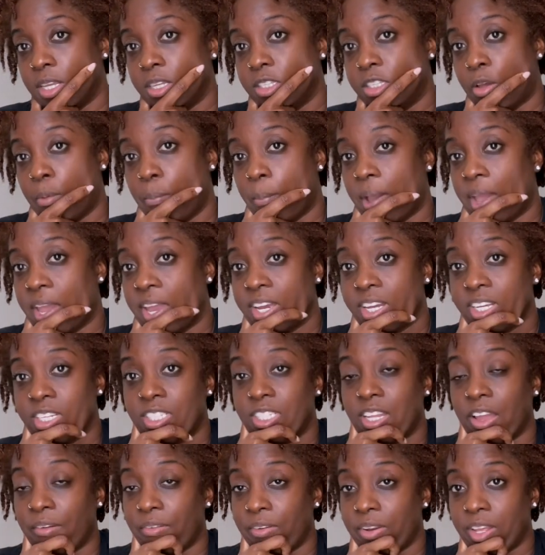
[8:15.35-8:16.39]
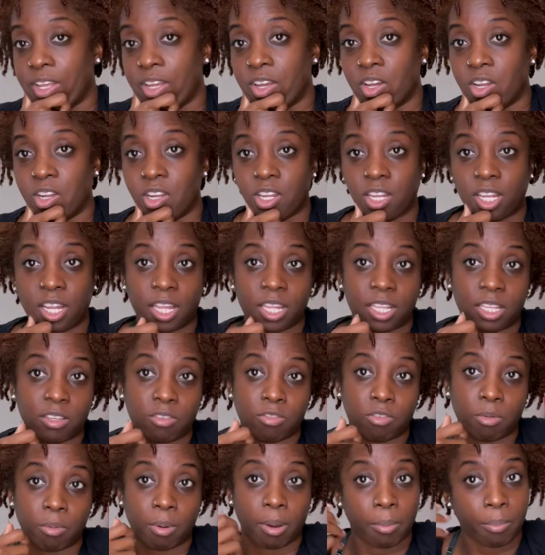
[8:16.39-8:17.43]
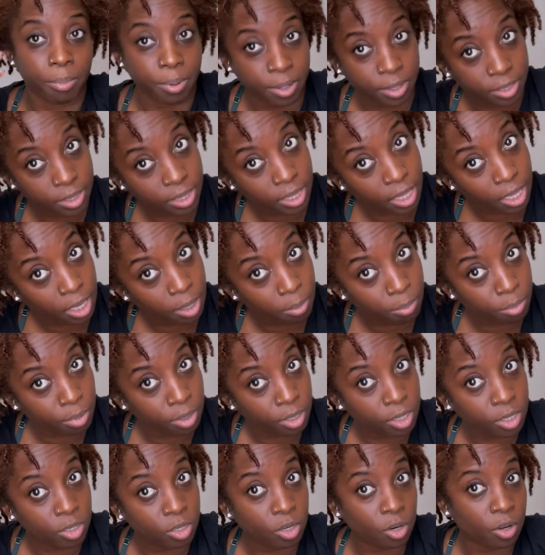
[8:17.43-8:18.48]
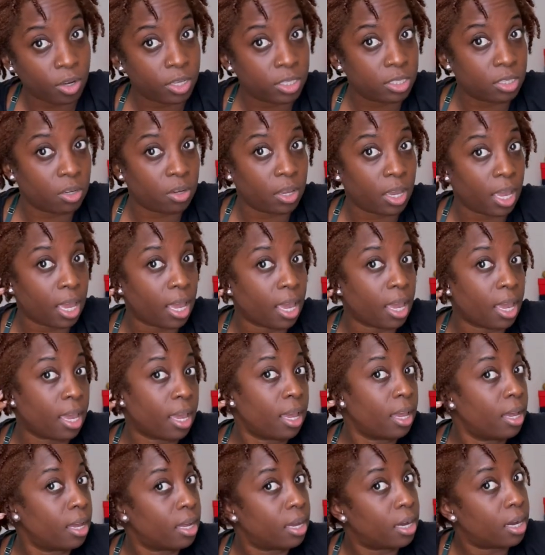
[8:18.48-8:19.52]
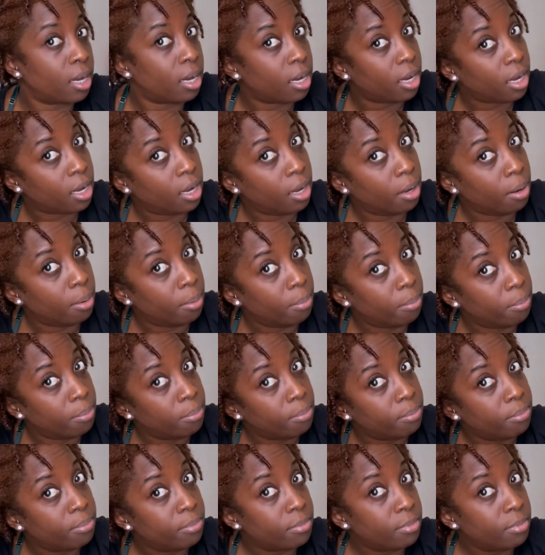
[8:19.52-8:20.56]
So my hair is definitely gonna look like this for my birthday, but you know, it's okay. I'm